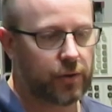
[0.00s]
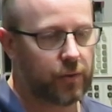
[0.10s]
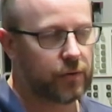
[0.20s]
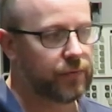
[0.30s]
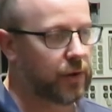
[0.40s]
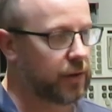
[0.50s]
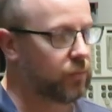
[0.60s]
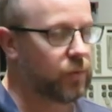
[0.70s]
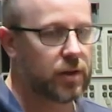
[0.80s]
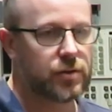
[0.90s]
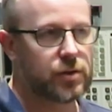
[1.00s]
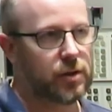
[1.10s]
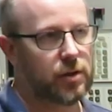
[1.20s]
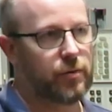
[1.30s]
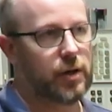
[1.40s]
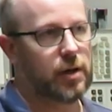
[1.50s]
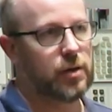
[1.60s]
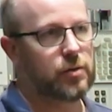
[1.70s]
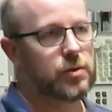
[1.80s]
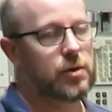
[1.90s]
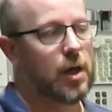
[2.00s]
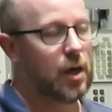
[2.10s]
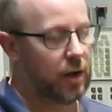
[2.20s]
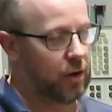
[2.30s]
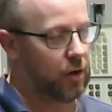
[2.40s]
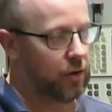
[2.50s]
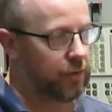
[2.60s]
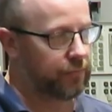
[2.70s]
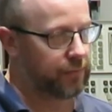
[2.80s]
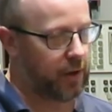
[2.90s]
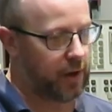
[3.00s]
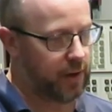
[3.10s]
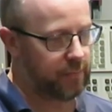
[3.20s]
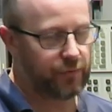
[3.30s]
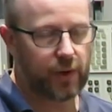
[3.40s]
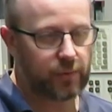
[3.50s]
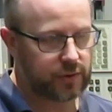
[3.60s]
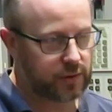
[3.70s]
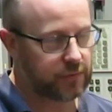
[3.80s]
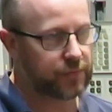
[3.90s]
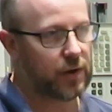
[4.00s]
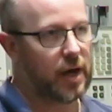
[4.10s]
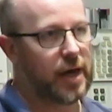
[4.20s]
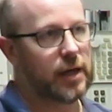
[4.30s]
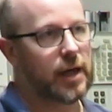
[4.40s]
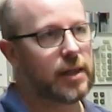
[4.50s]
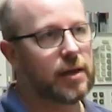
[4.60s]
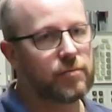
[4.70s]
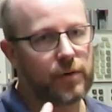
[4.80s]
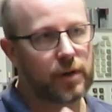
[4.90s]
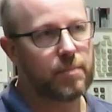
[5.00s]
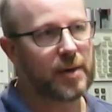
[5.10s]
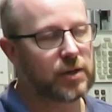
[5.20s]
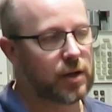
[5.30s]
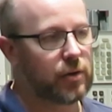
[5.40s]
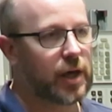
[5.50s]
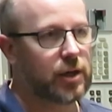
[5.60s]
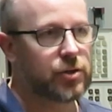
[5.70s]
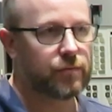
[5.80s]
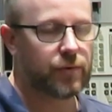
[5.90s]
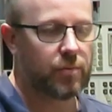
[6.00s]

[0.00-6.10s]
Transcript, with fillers: to do is find the worst scenarios of um, frequencies flying and then find the best location